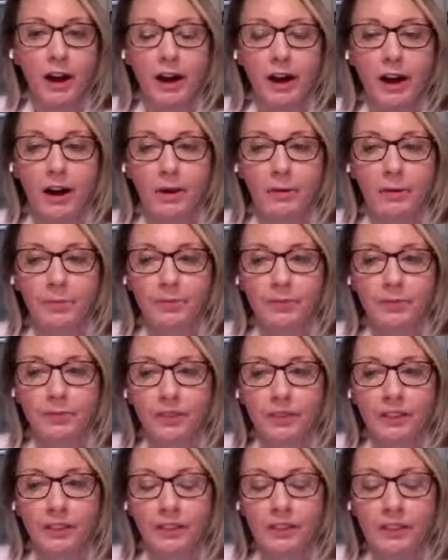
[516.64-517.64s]
Um,
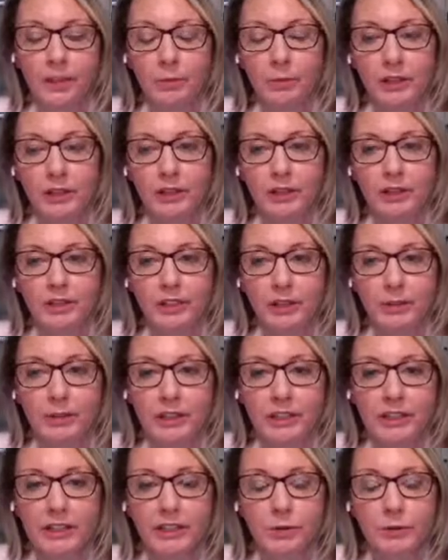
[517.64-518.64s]
but
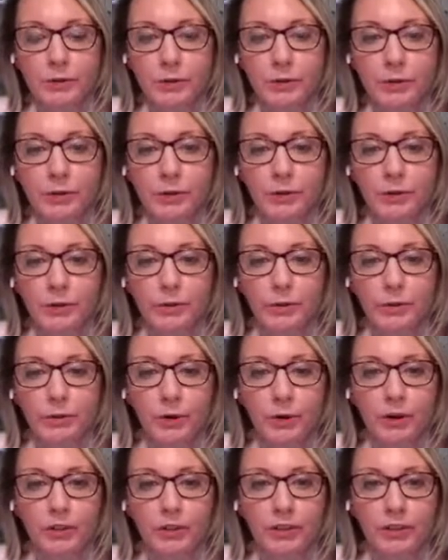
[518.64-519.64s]
some kids move
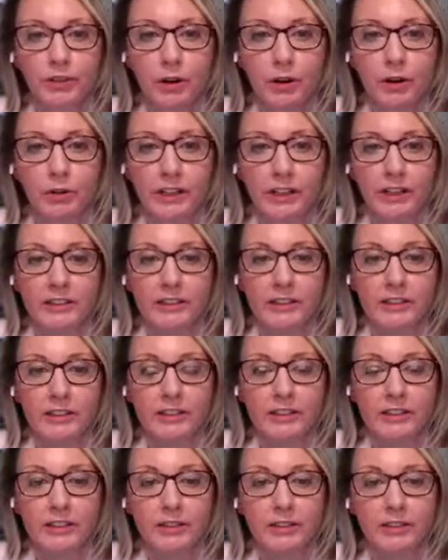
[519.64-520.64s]
more slowly, and
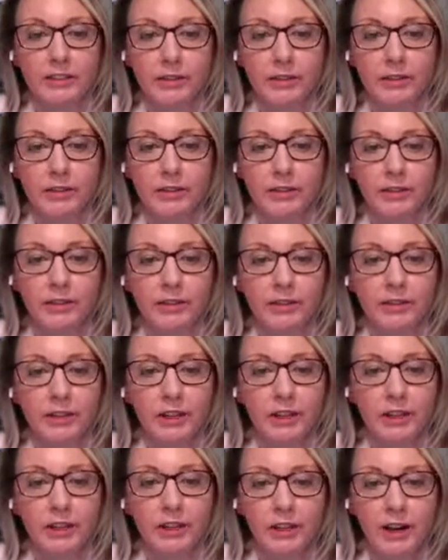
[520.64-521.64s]
so there are
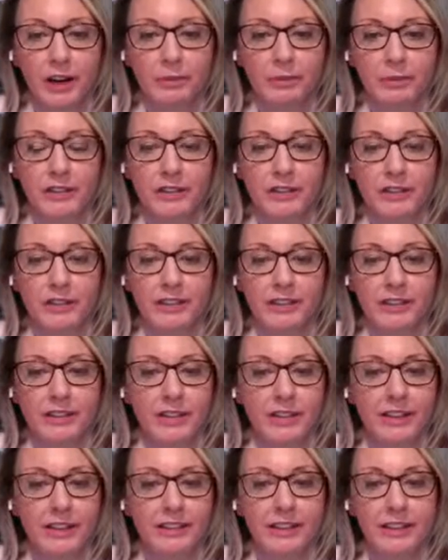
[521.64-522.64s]
sometimes
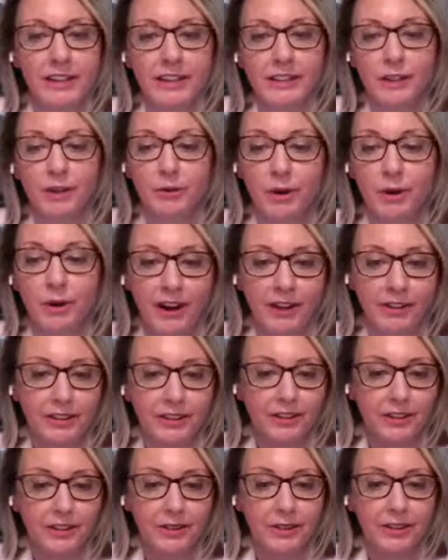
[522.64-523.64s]
that it takes a while
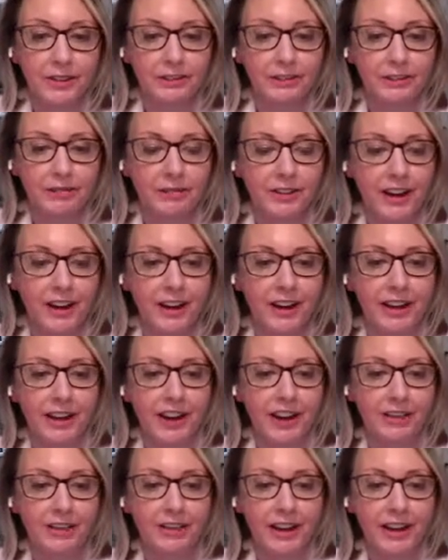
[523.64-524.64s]
to sort of
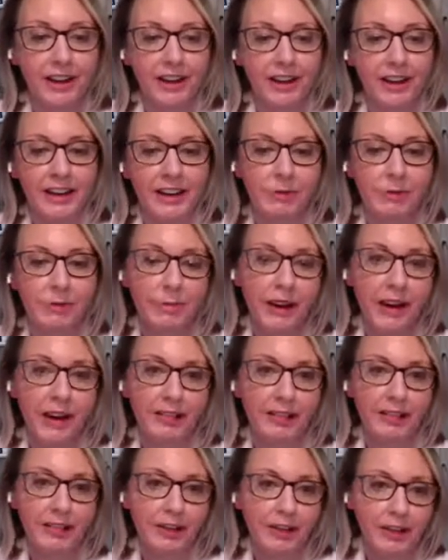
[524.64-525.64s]
have an
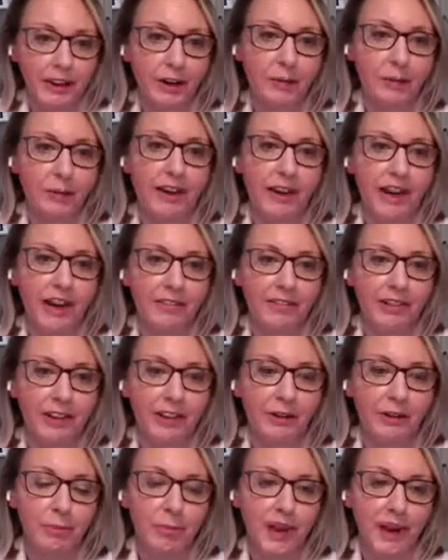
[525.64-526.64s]
impact, the therapy to have
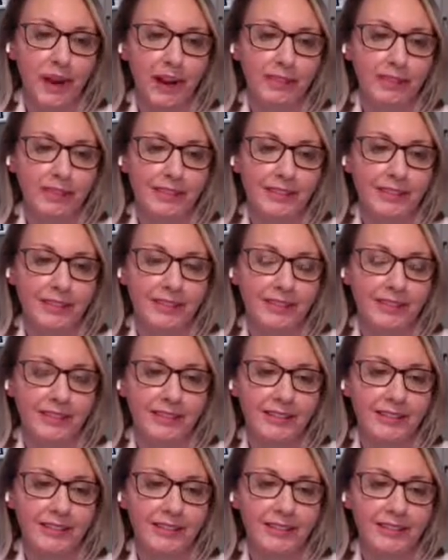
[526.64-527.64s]
an impact.
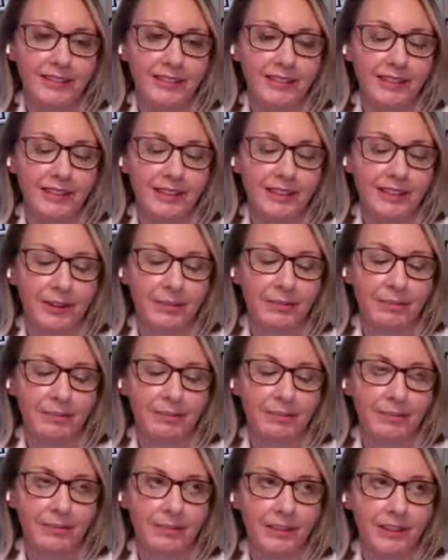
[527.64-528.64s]

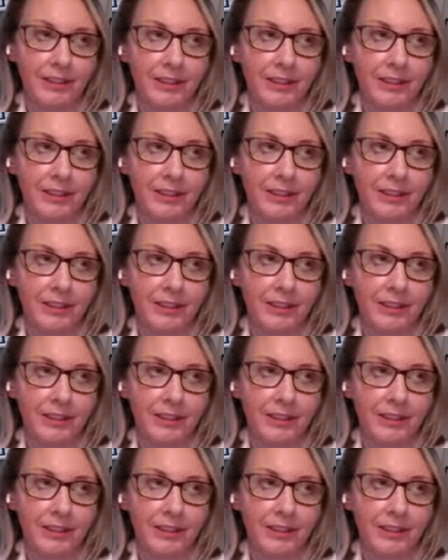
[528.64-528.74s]
Um,